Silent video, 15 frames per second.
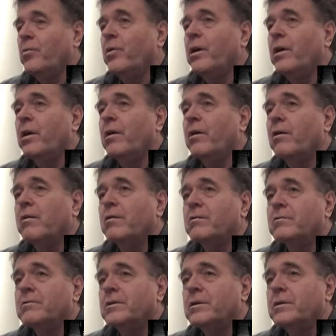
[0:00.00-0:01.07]
where
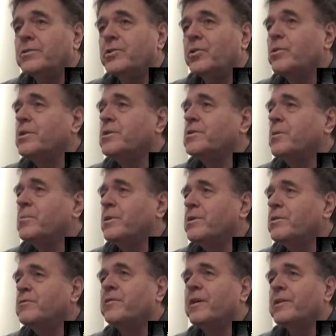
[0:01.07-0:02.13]
turning
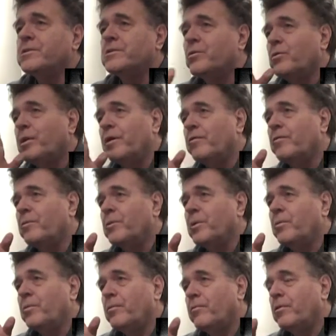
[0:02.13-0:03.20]
somebody's face away from
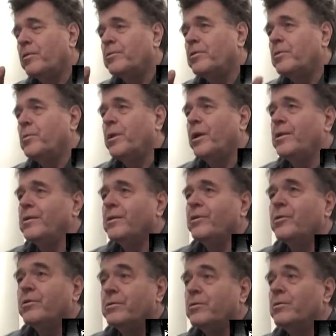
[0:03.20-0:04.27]
the front of the
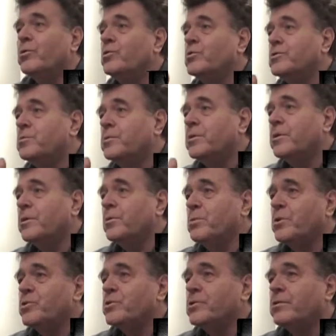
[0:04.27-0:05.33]
painting could lose me a
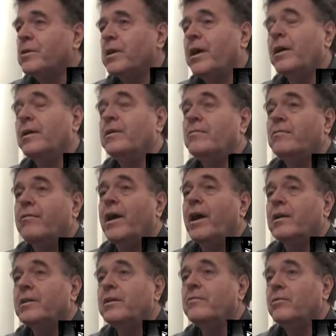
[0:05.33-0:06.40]
commission. And in
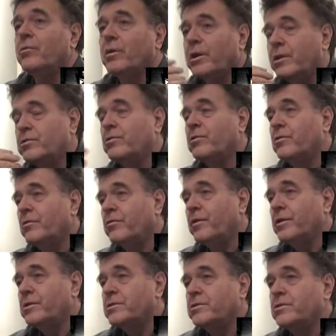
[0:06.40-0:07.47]
fact, even when I turned the
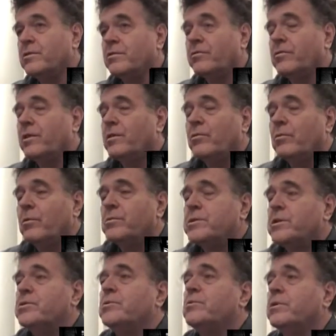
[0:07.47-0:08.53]
faces to the front, what
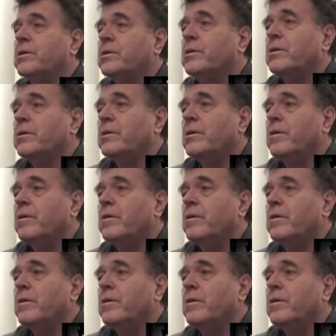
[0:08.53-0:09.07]
was I doing?